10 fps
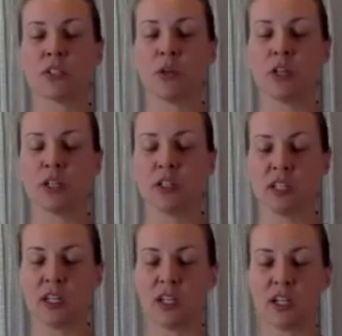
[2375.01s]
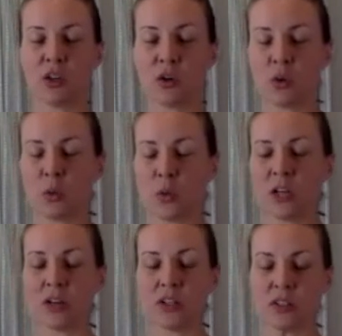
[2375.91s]
I want you to take your
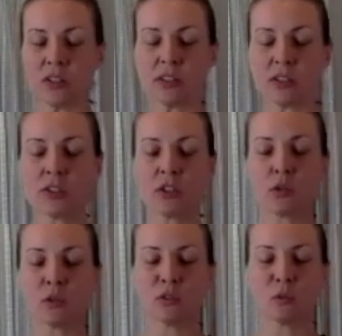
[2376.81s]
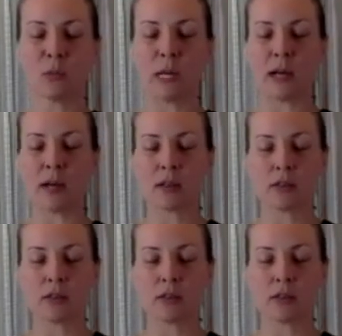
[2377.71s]
awareness into your low back,